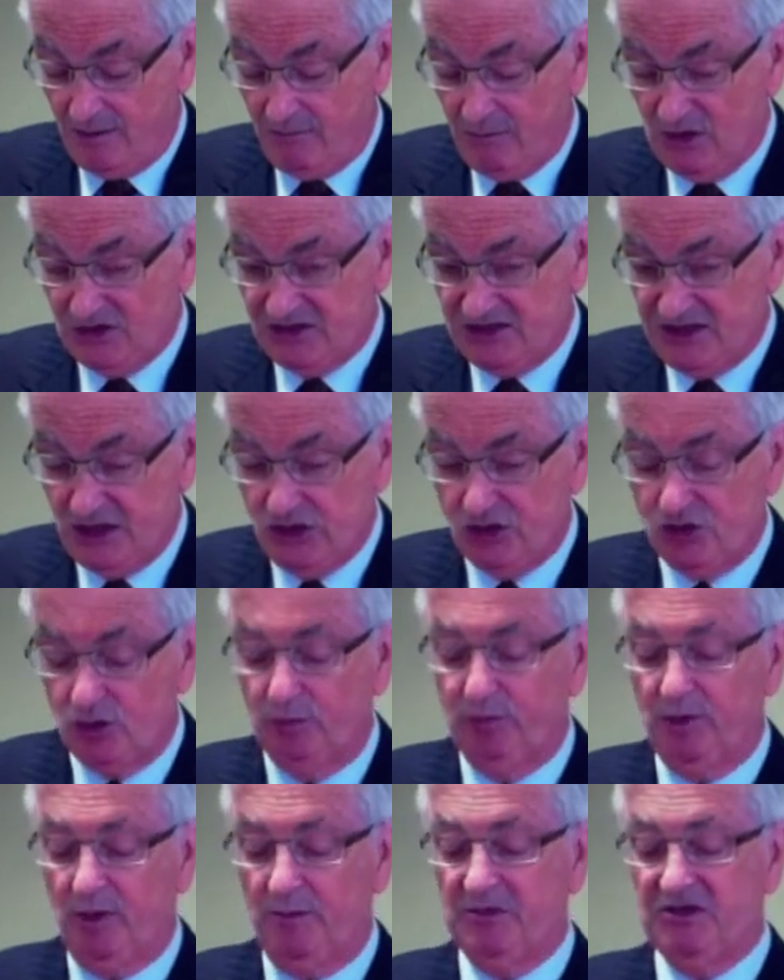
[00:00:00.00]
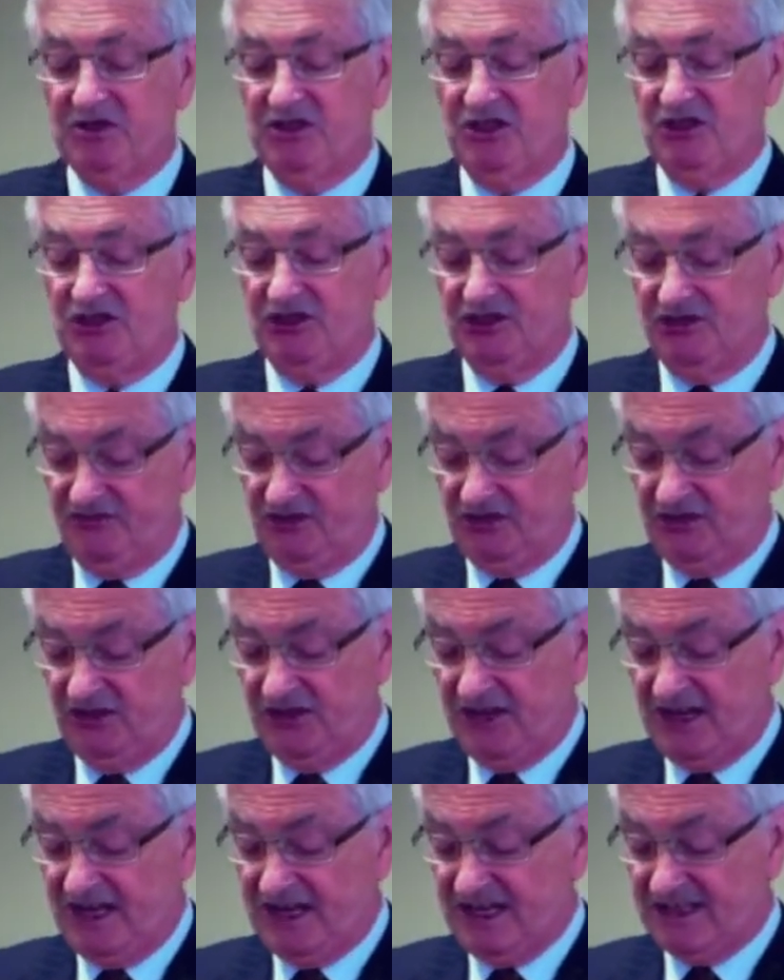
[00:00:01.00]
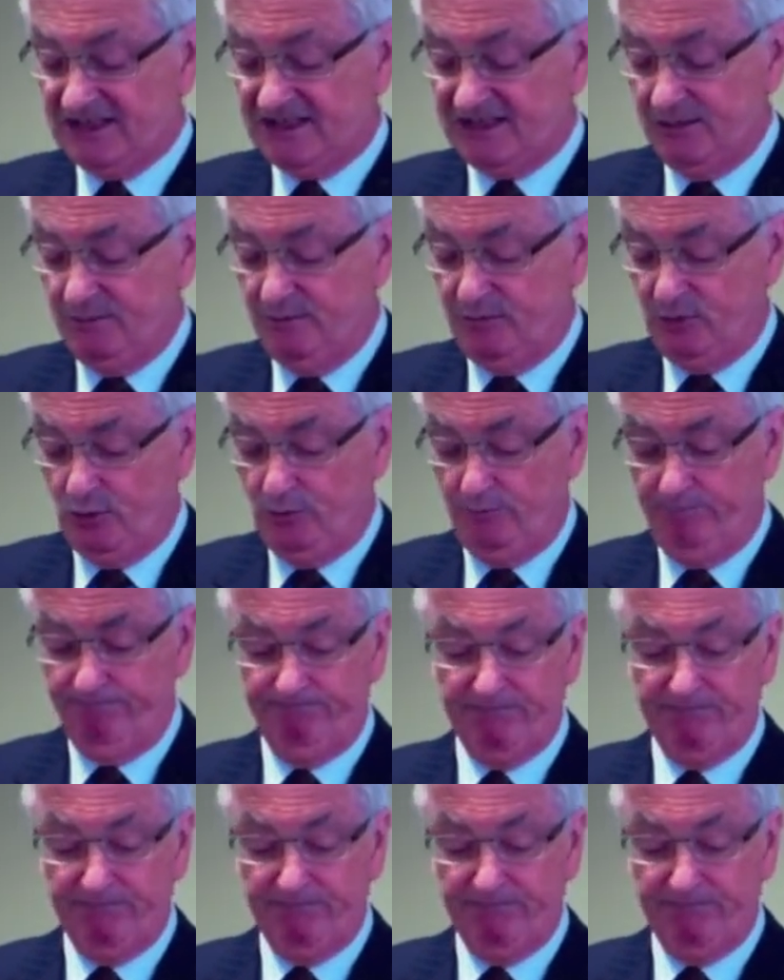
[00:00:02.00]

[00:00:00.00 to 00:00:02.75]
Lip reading: My central propositions for today are simple.